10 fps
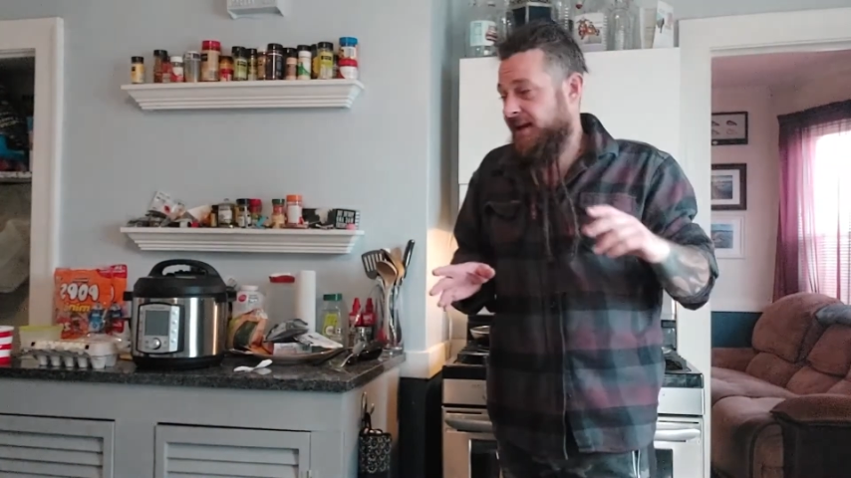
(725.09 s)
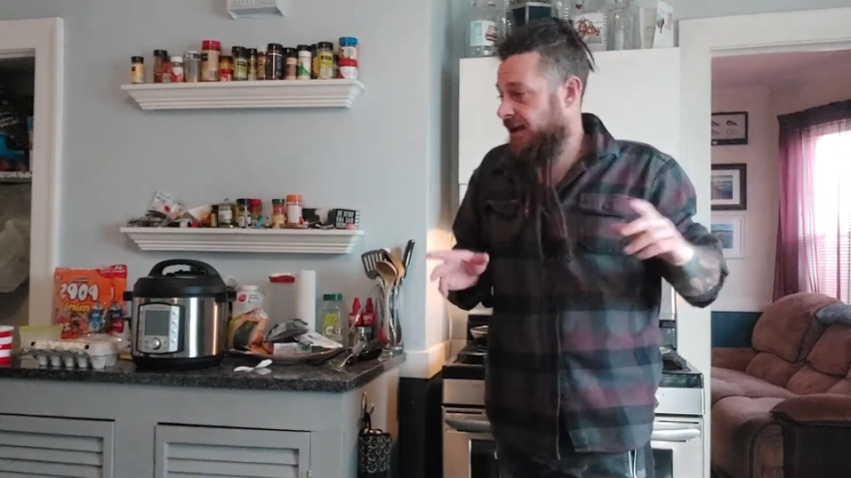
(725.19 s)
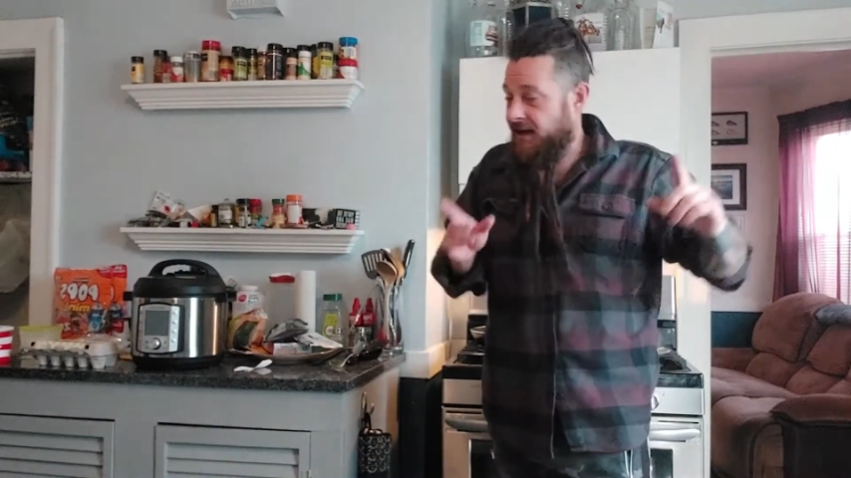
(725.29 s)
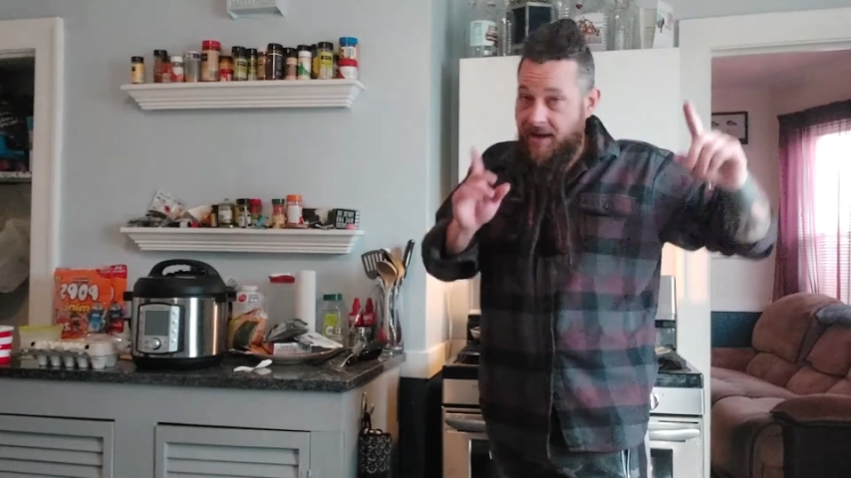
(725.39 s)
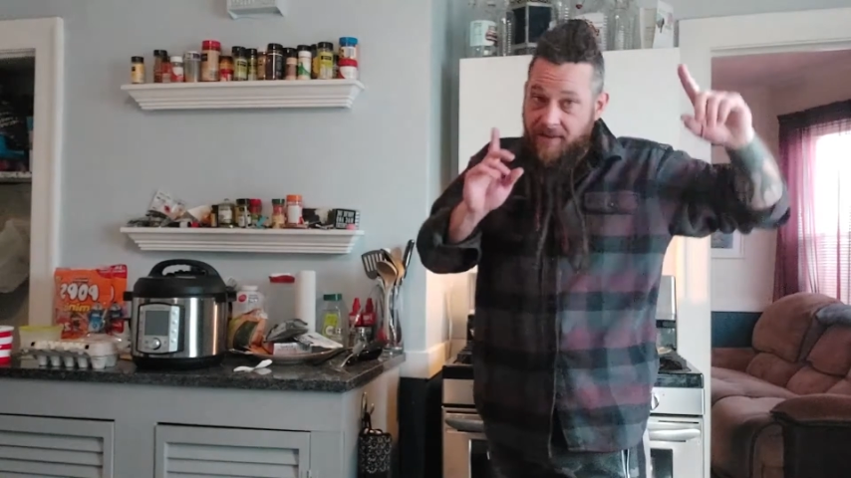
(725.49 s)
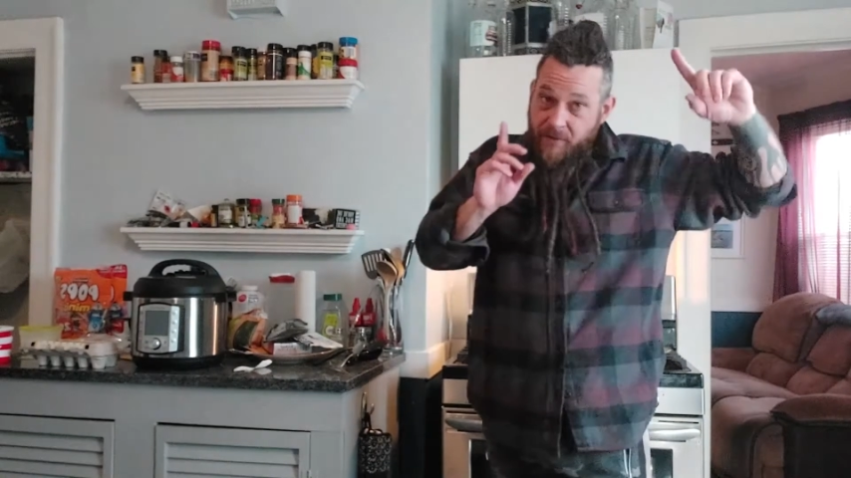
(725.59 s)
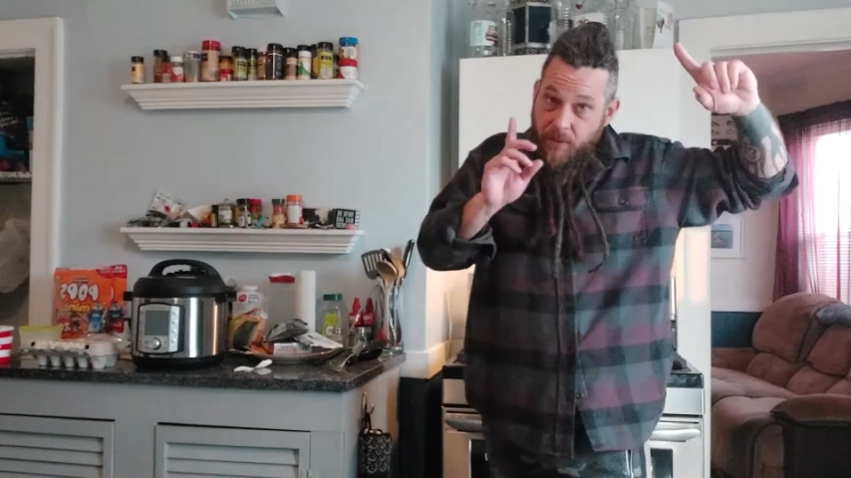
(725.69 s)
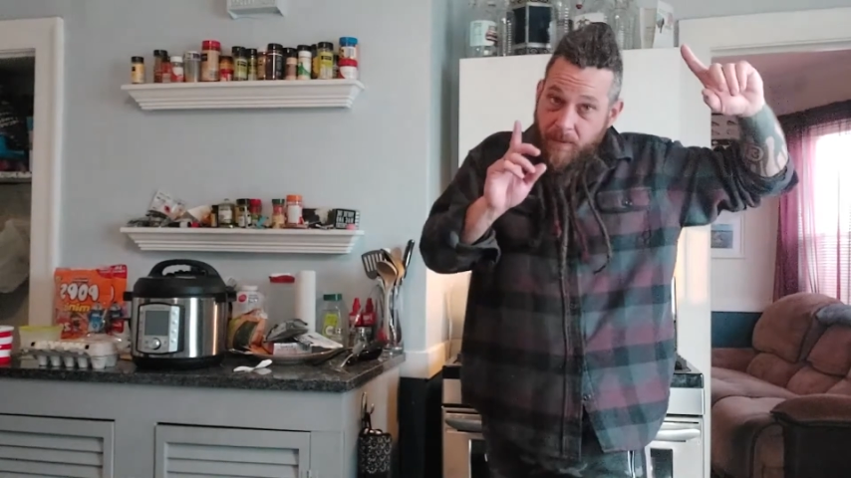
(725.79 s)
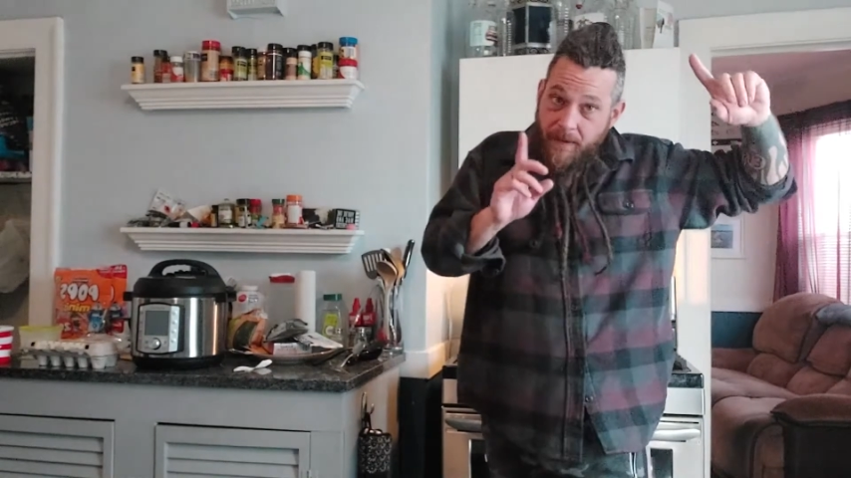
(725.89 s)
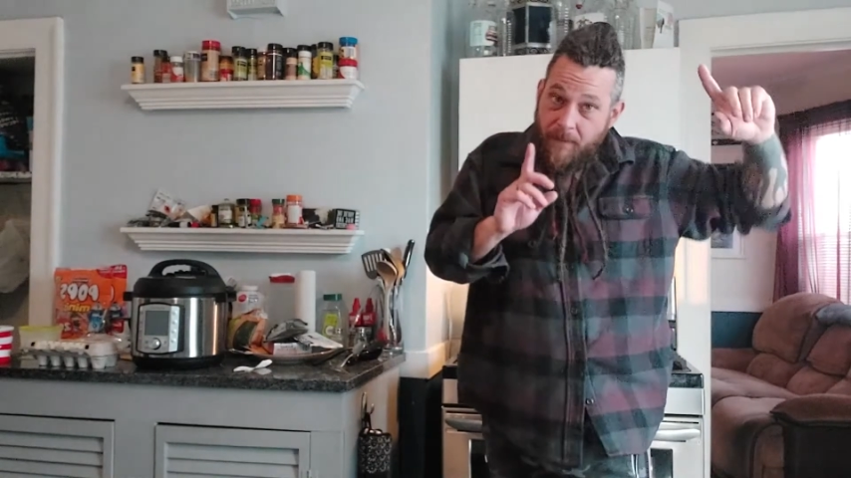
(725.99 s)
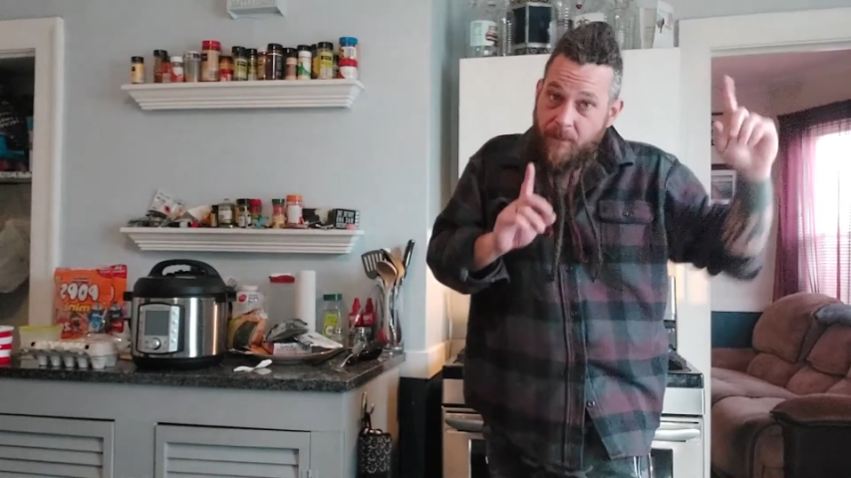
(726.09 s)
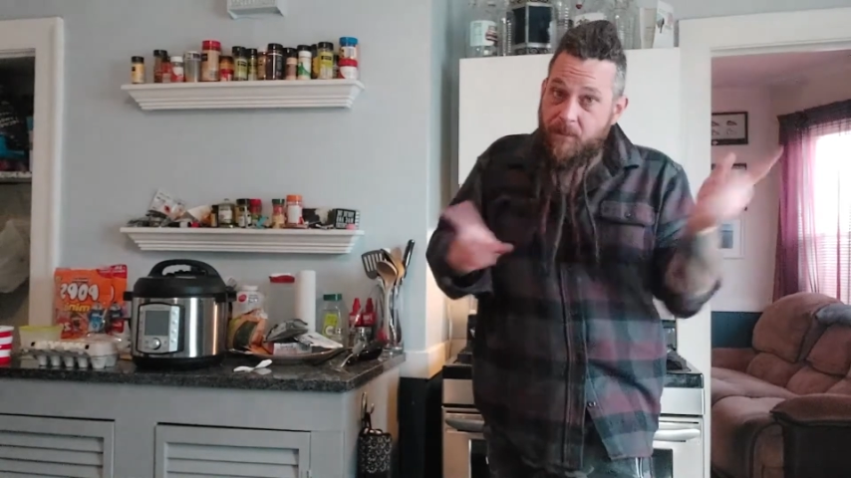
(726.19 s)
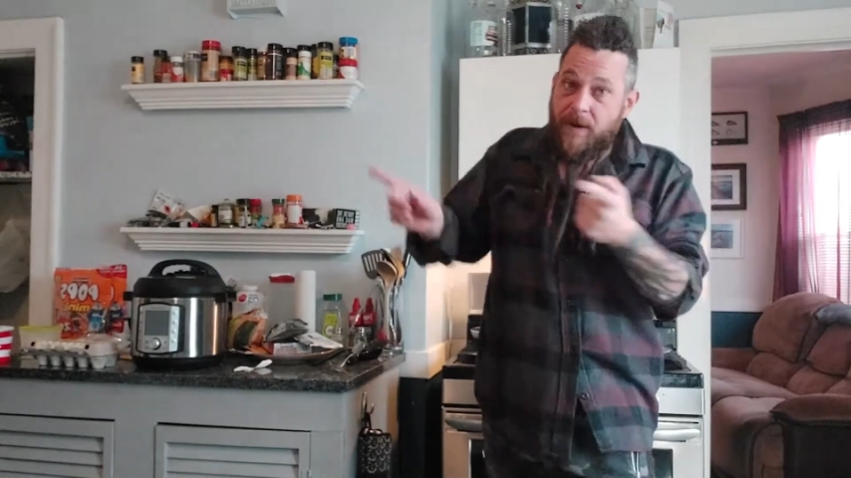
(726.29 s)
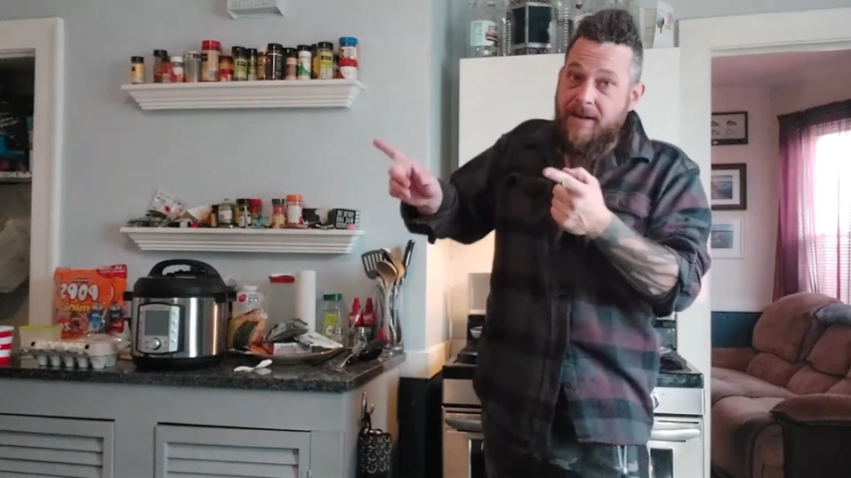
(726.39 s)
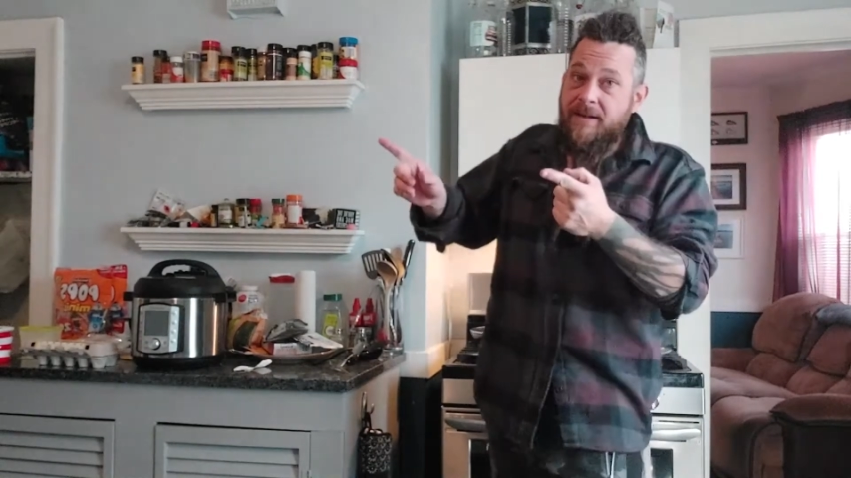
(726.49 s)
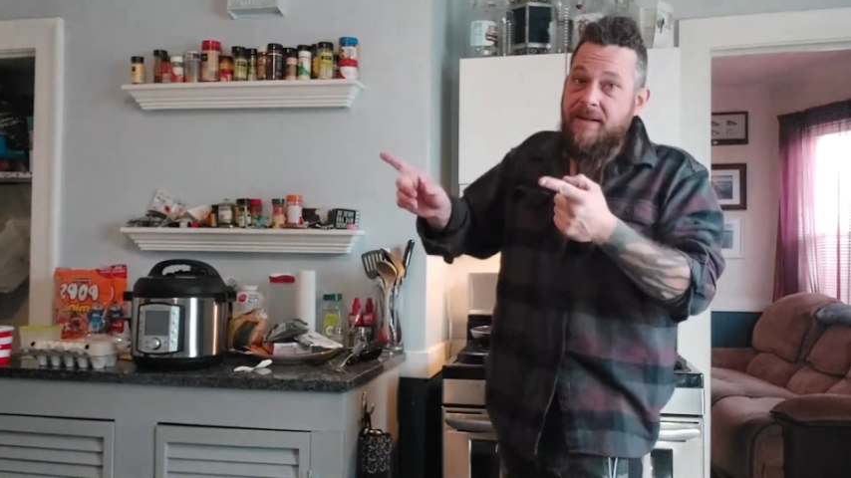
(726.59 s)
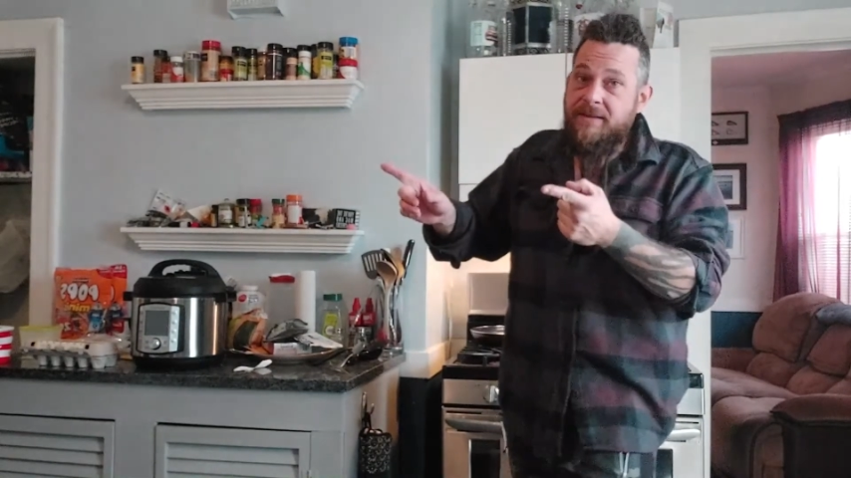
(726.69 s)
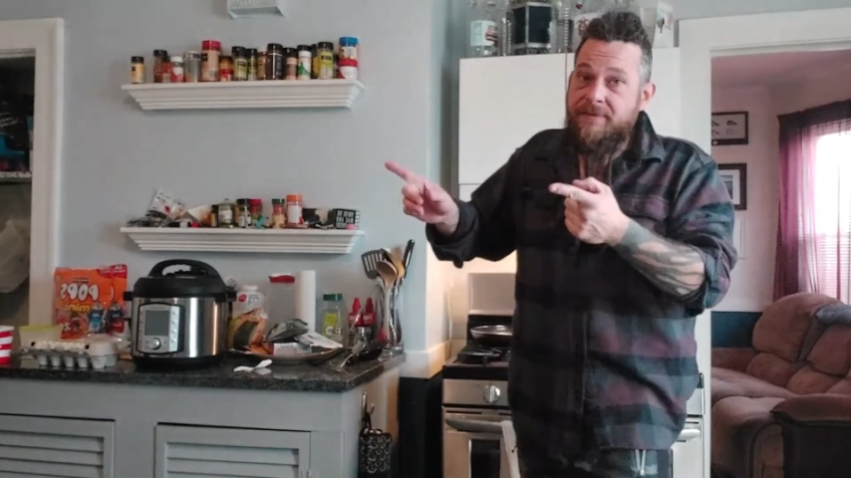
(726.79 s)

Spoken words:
and I throw it right in the